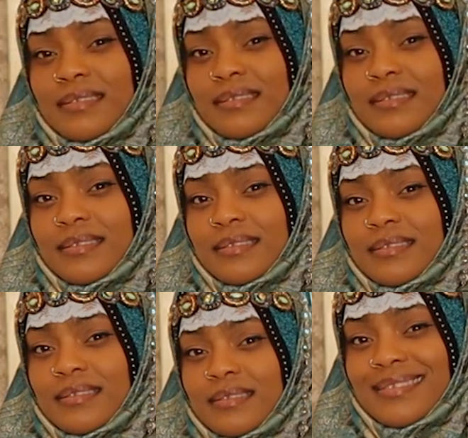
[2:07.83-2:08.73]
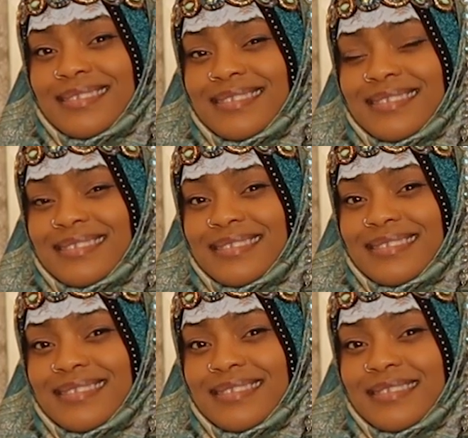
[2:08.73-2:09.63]

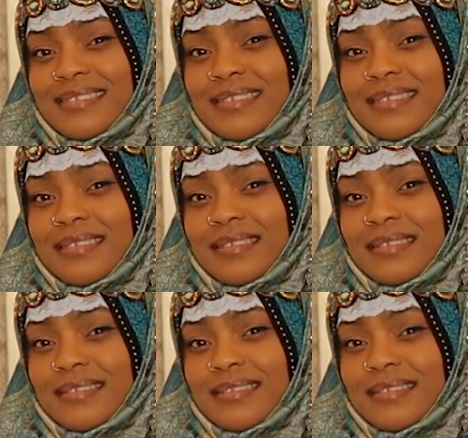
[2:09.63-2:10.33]
(not speaking)